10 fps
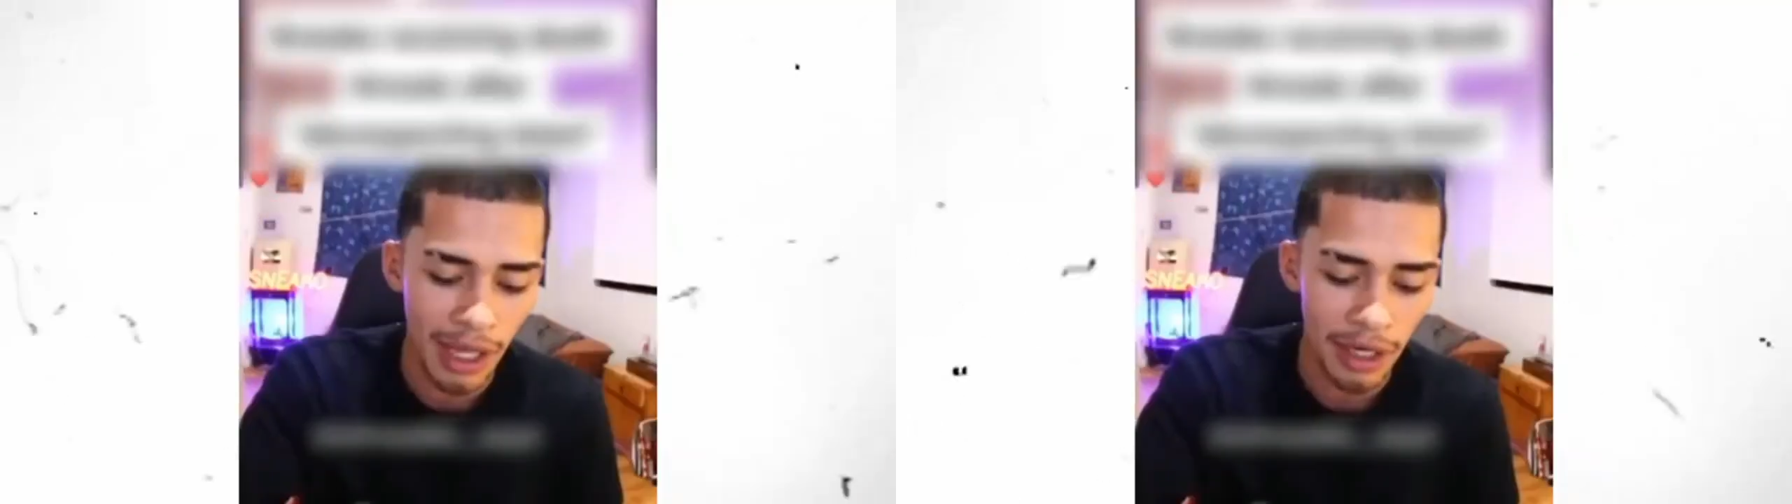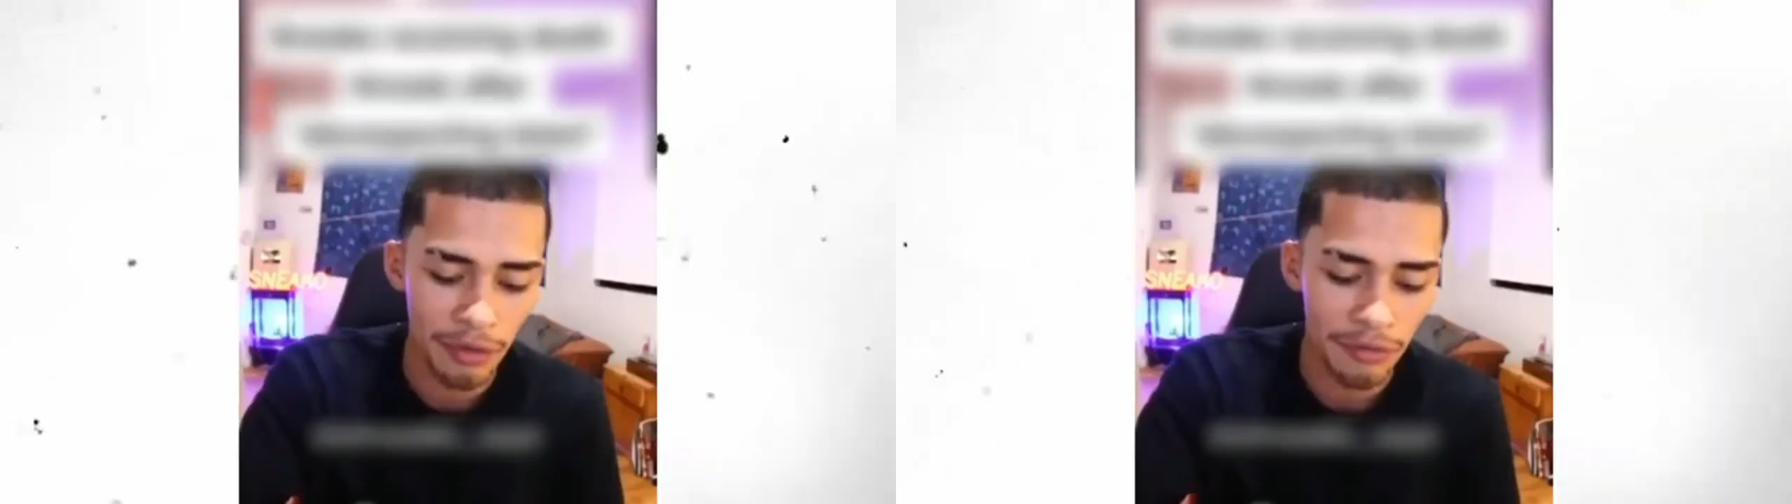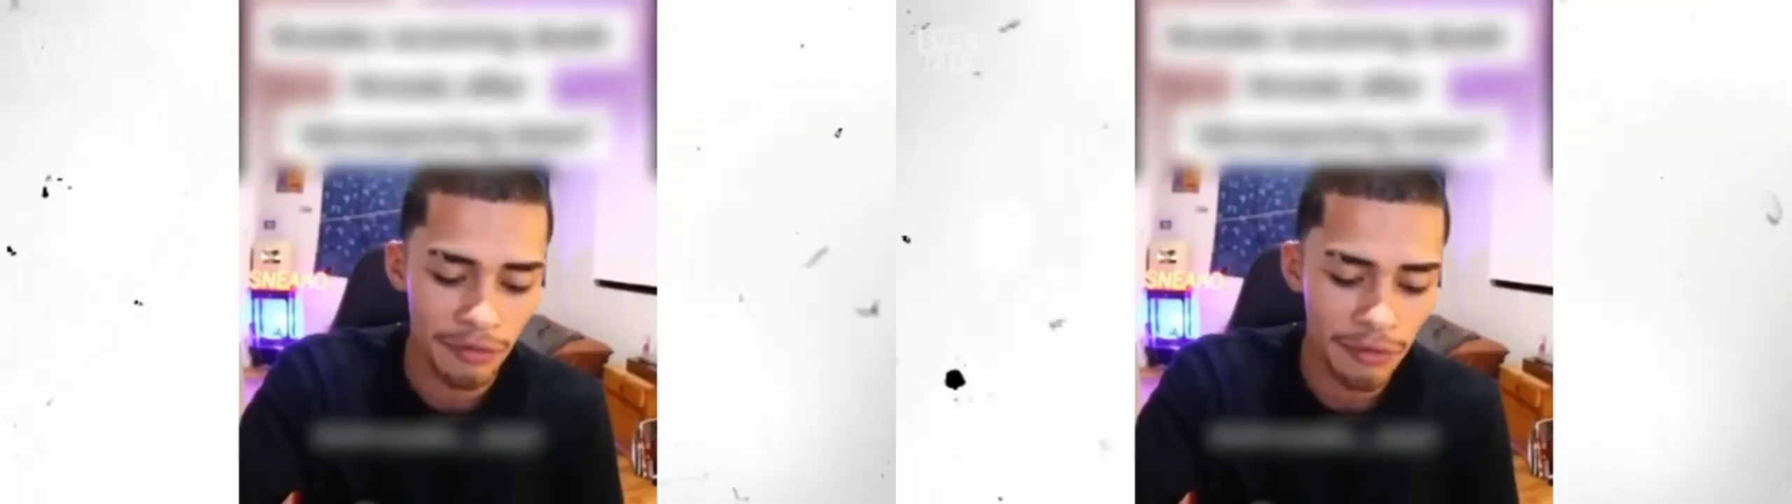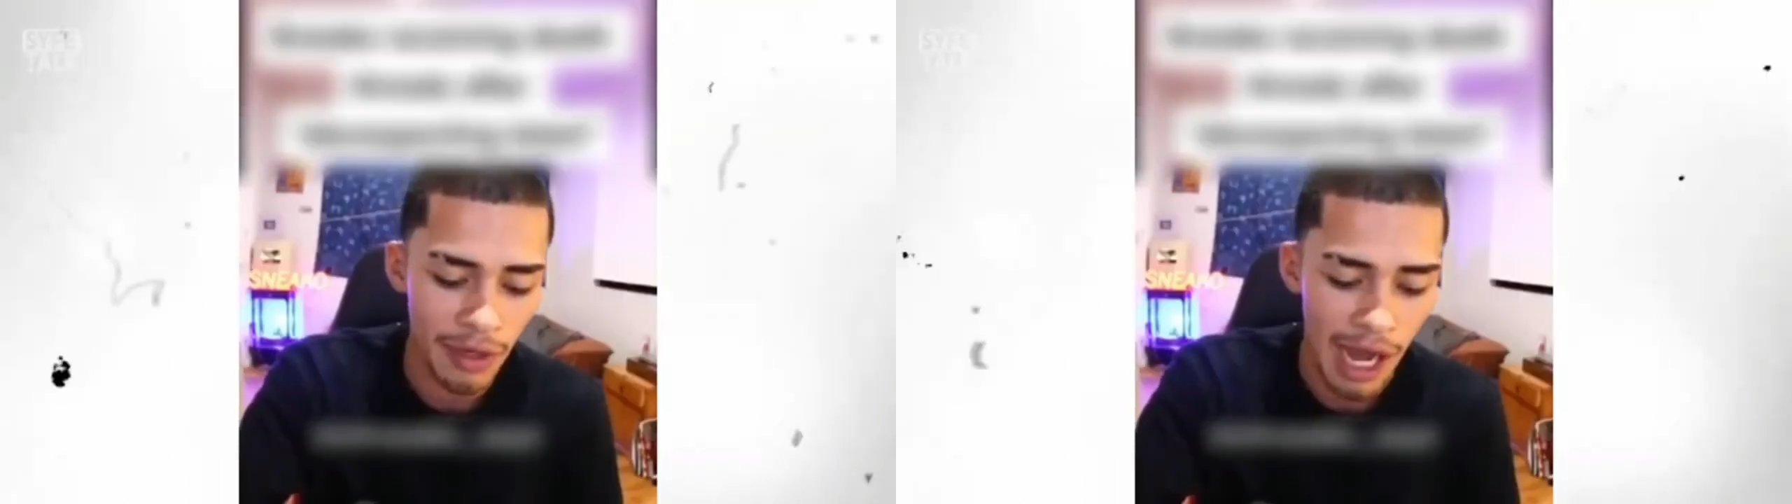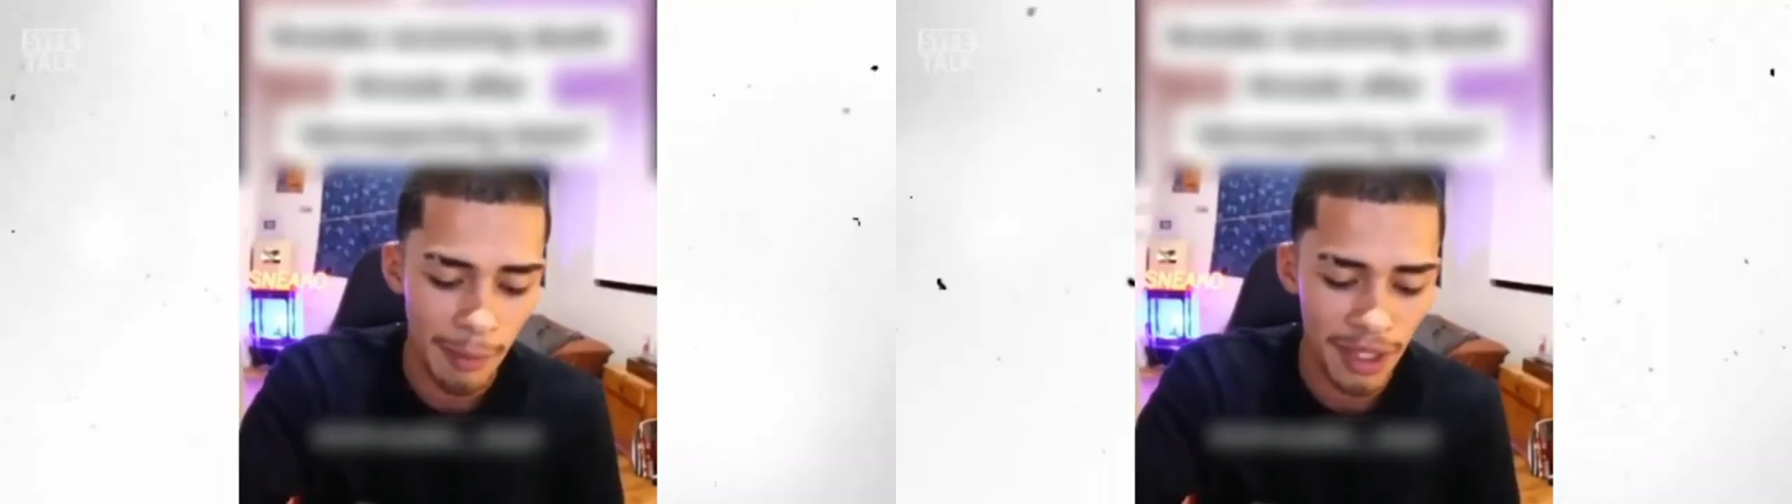lot of
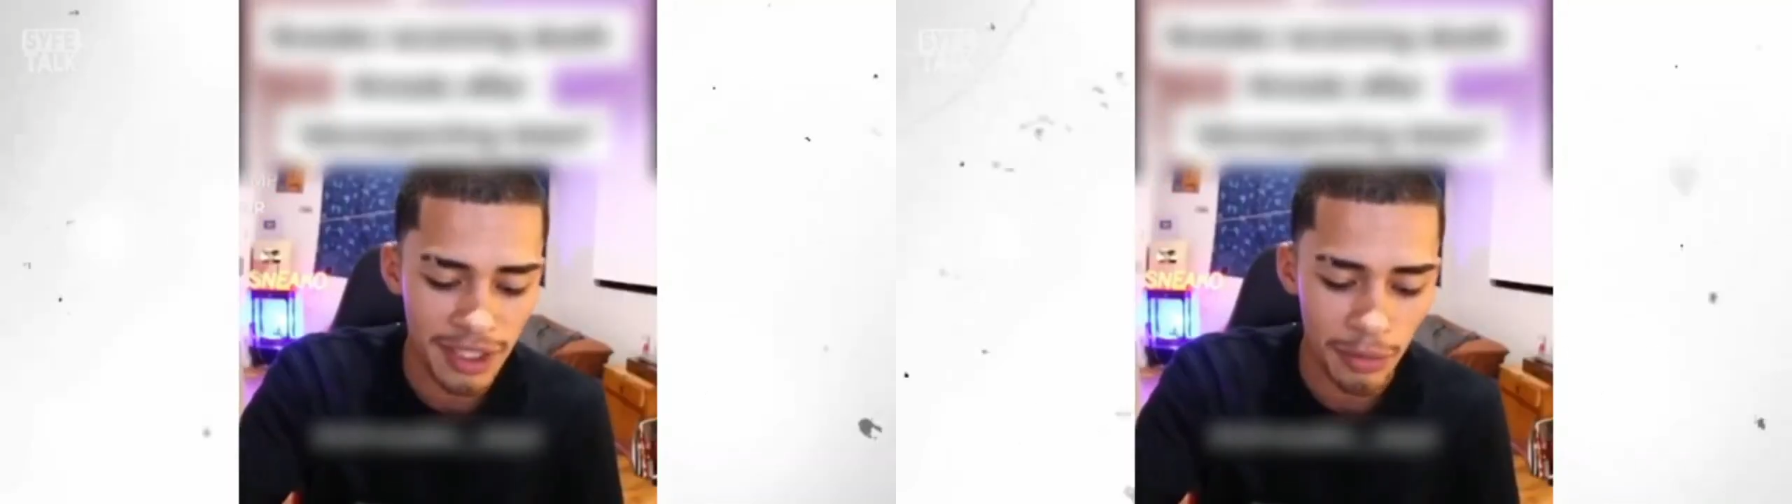Ahmeds